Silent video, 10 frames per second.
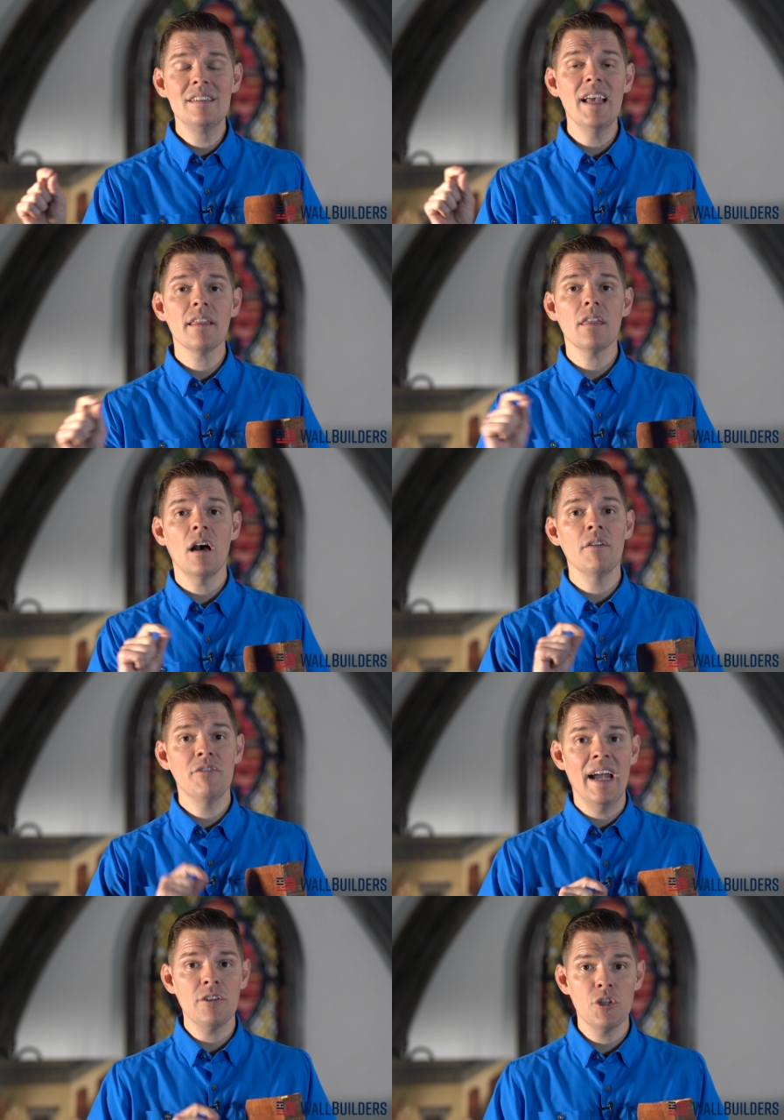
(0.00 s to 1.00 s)
death of
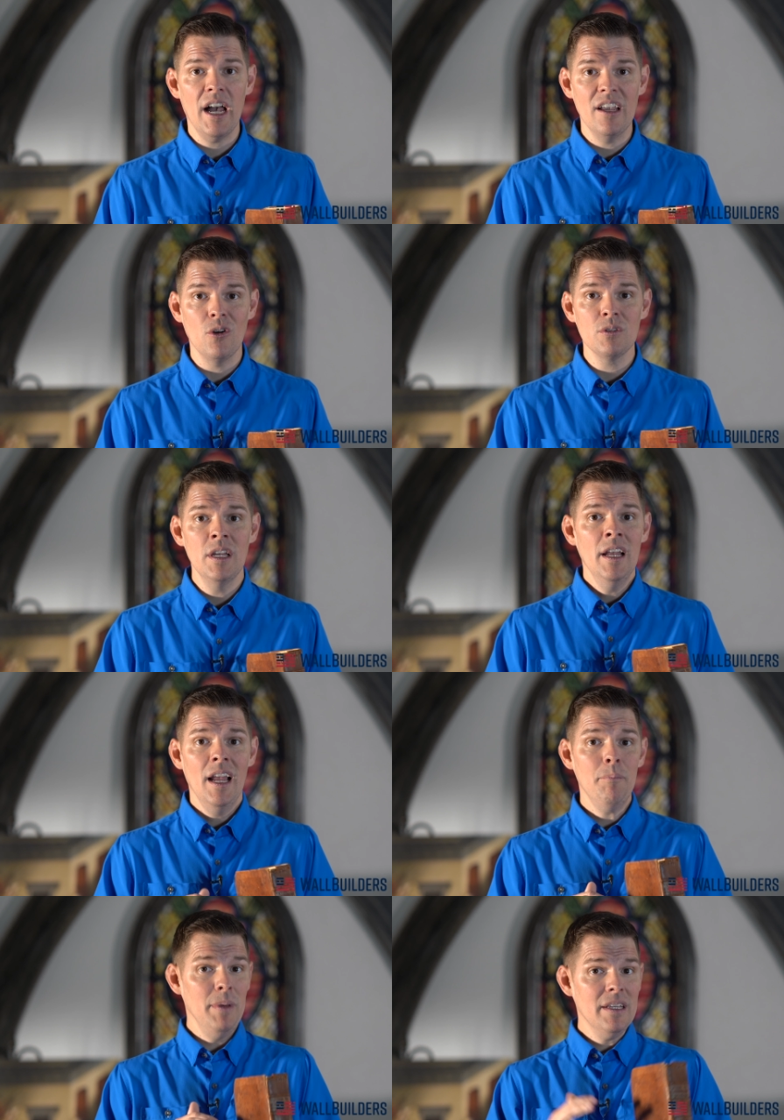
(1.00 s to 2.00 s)
that child
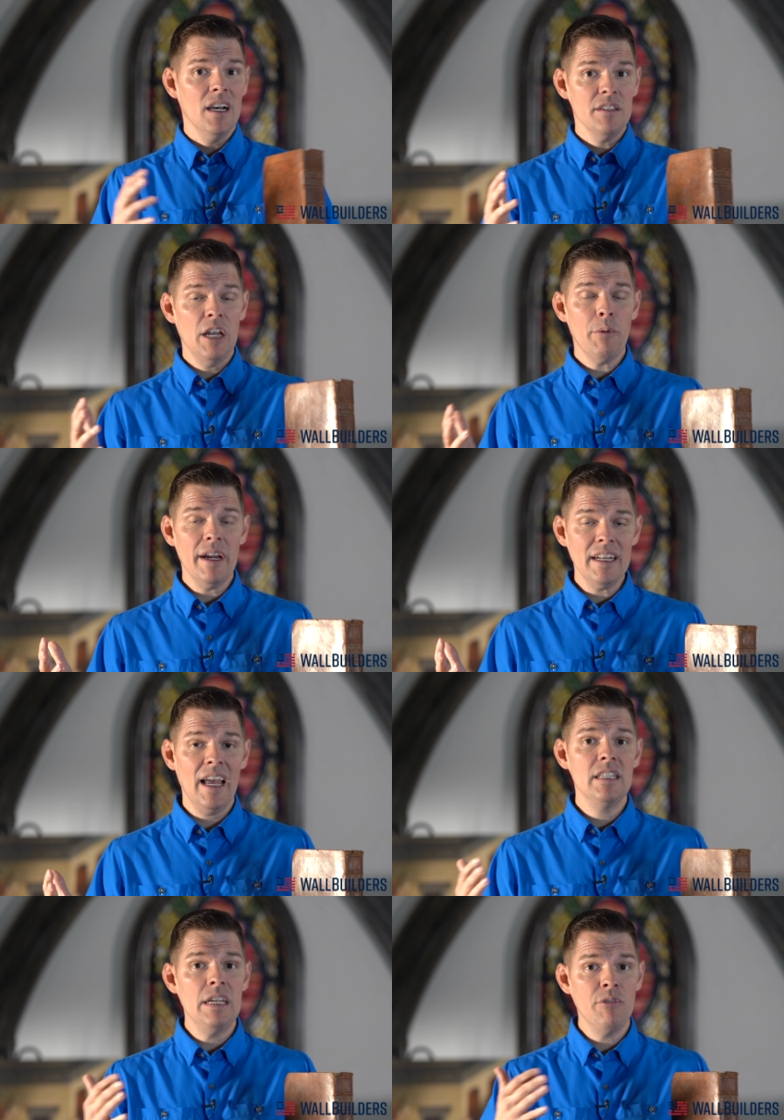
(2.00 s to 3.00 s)
because they
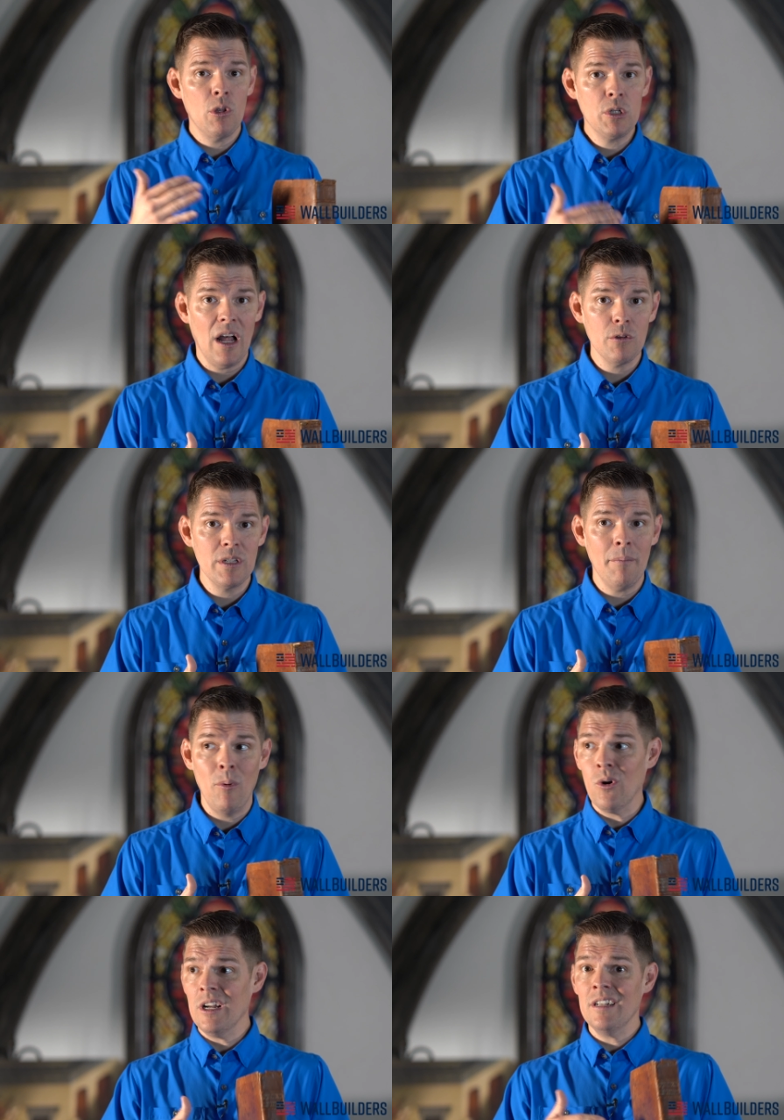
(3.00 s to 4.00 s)
recognize even though the child is not
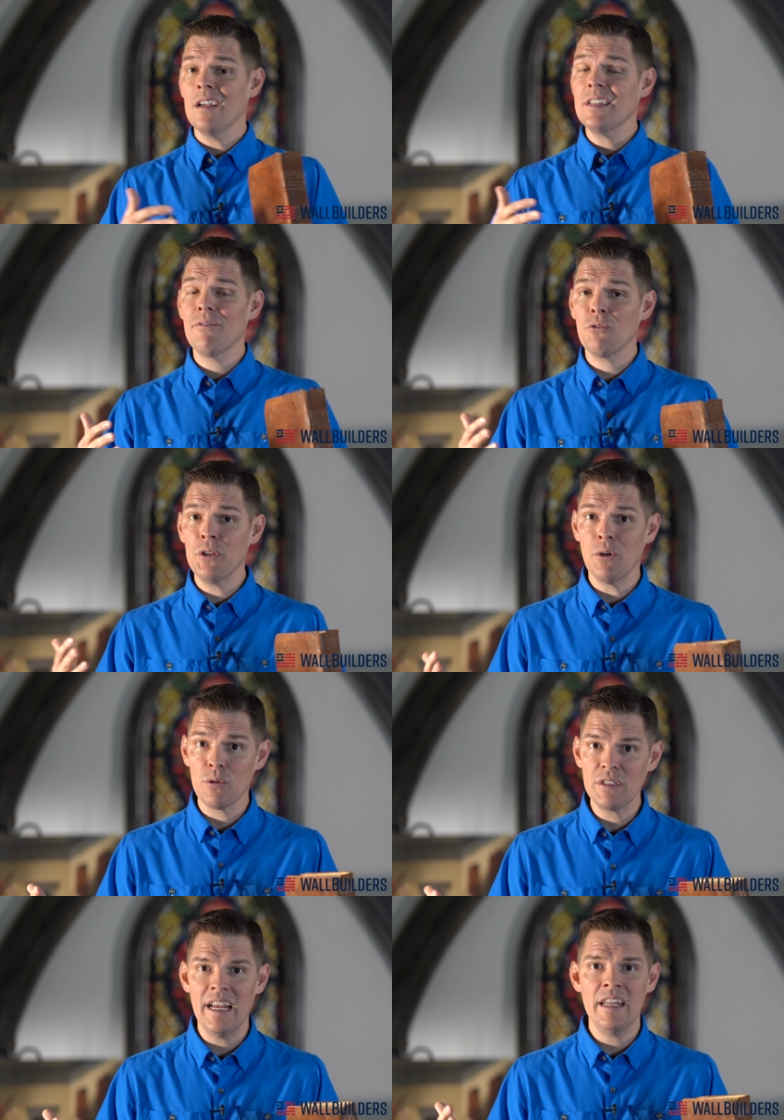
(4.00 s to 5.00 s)
born, it does have legal
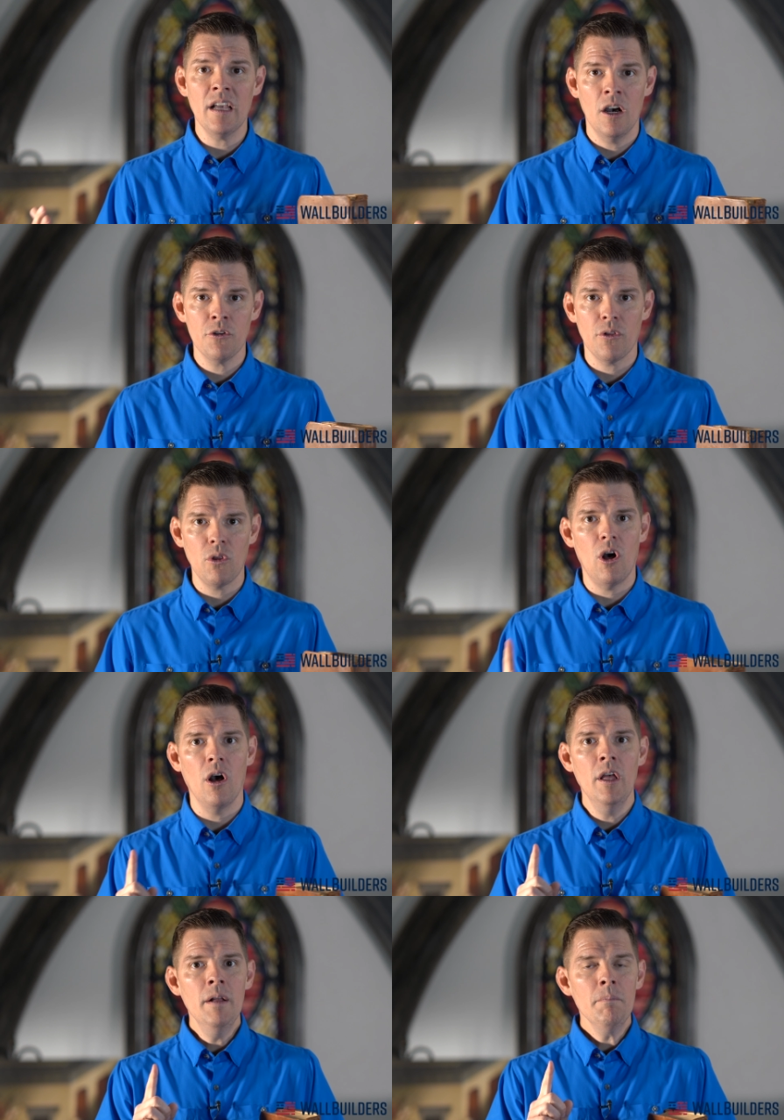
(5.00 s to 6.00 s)
standing under the law.